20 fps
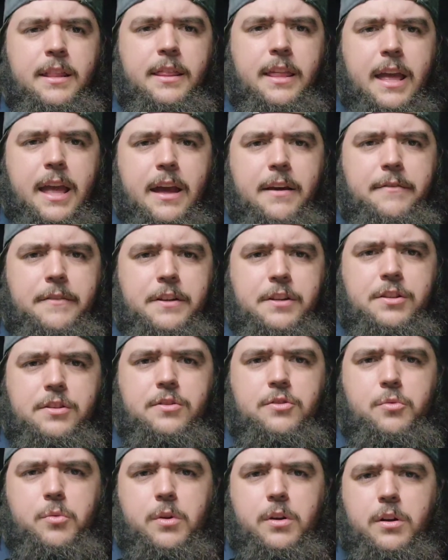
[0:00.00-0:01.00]
they have
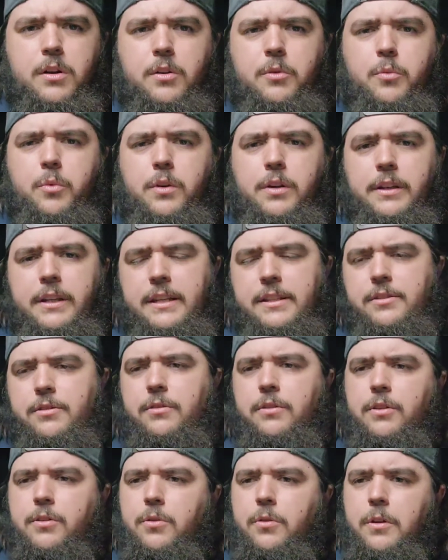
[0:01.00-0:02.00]
issues where when
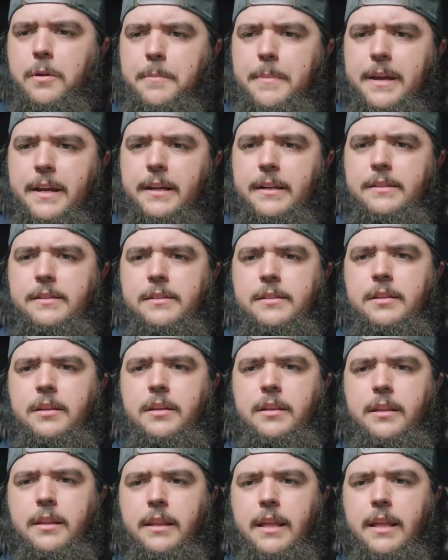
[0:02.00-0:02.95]
diesel and coolant mix,